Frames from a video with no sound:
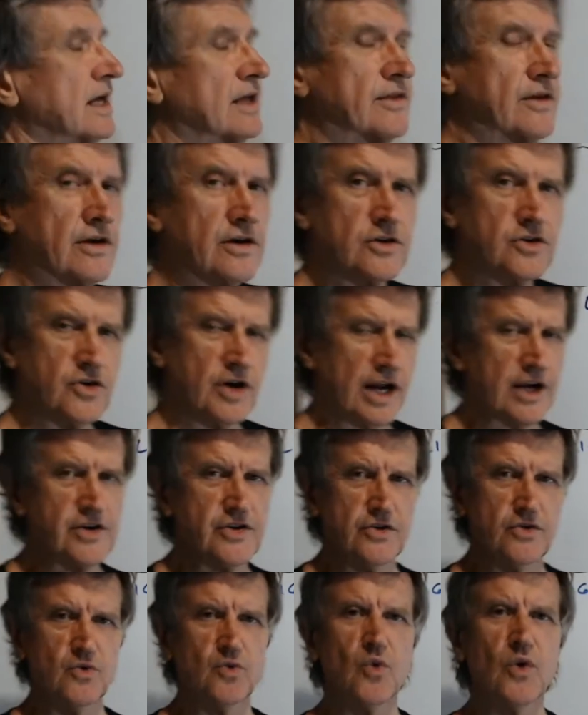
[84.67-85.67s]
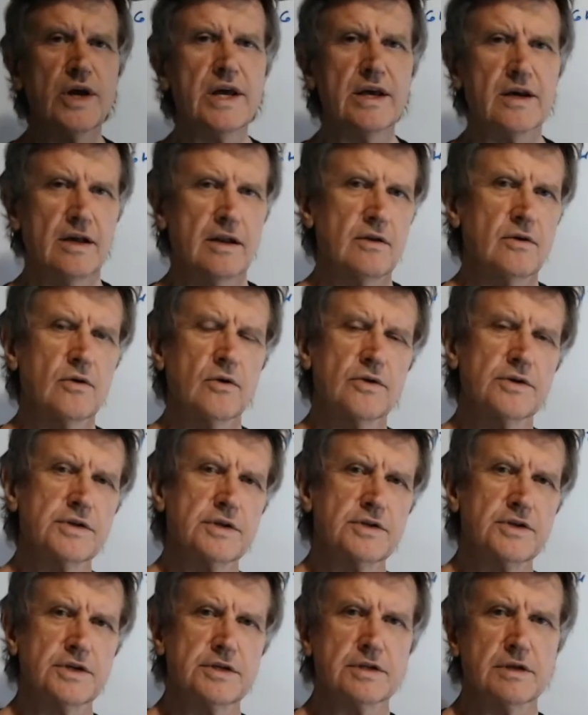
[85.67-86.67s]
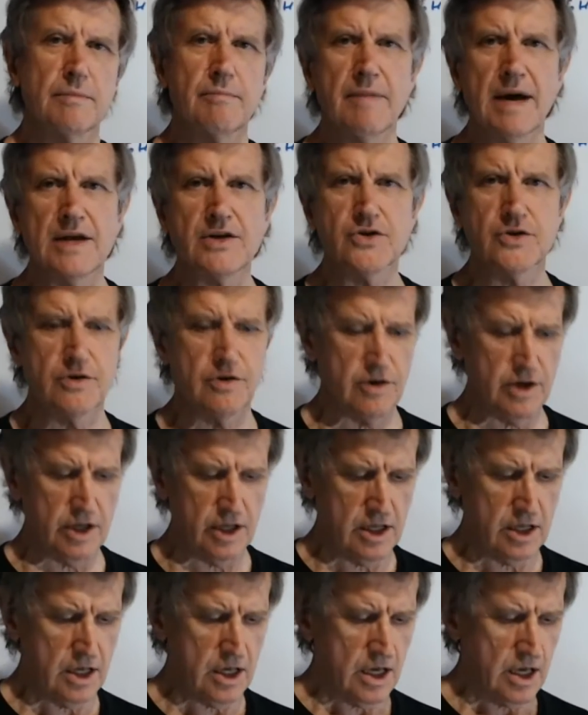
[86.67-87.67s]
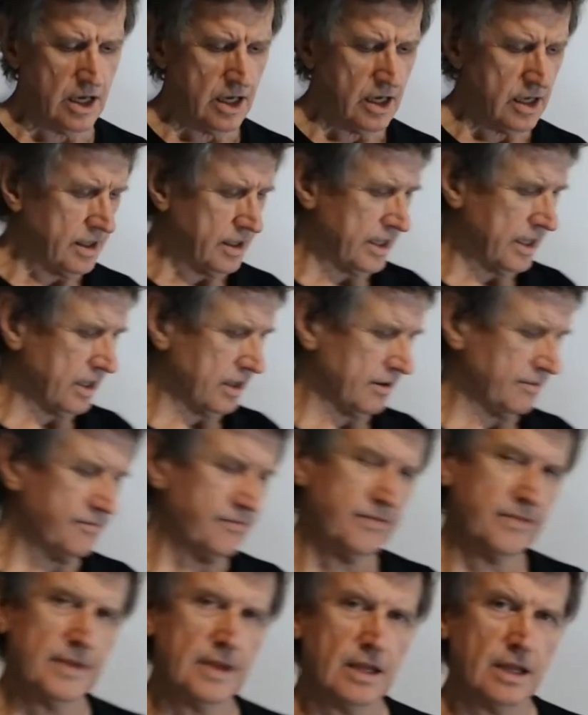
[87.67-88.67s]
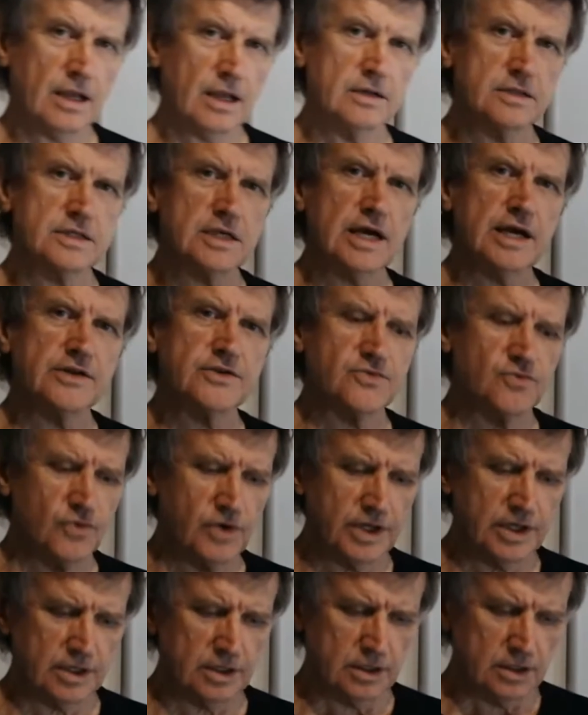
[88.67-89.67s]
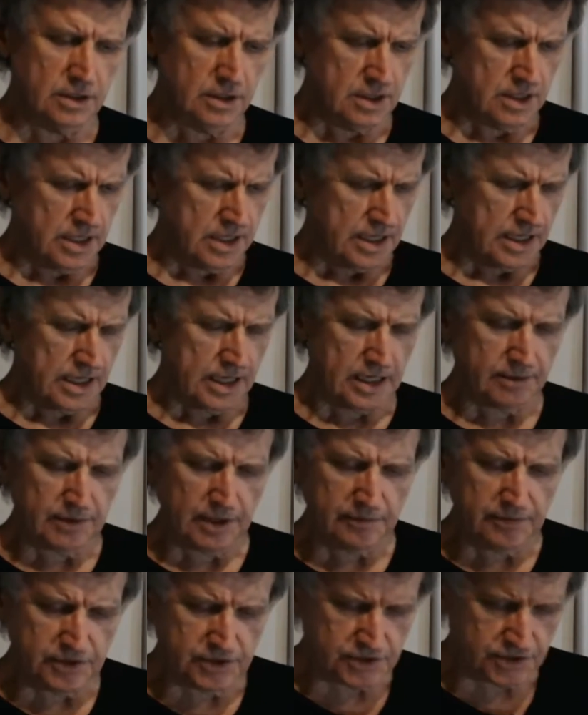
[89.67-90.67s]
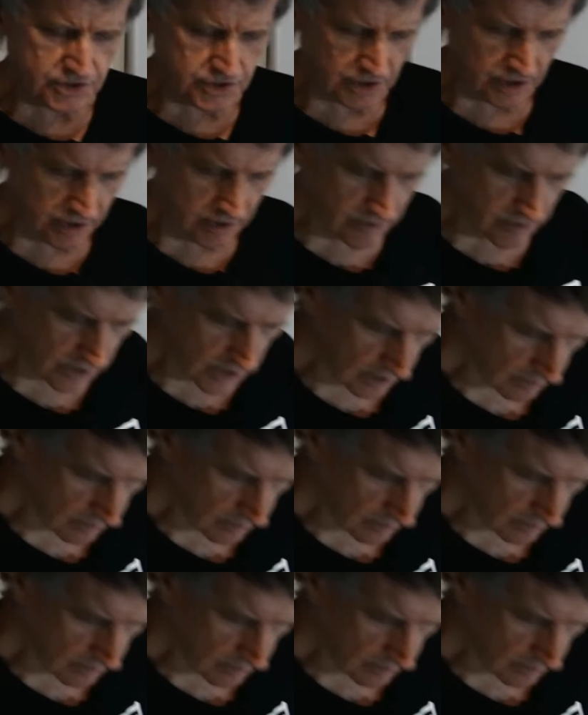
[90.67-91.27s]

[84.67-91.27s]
contraction real or is it just imaginary? Now, I'll say it's real. Let me just show you a couple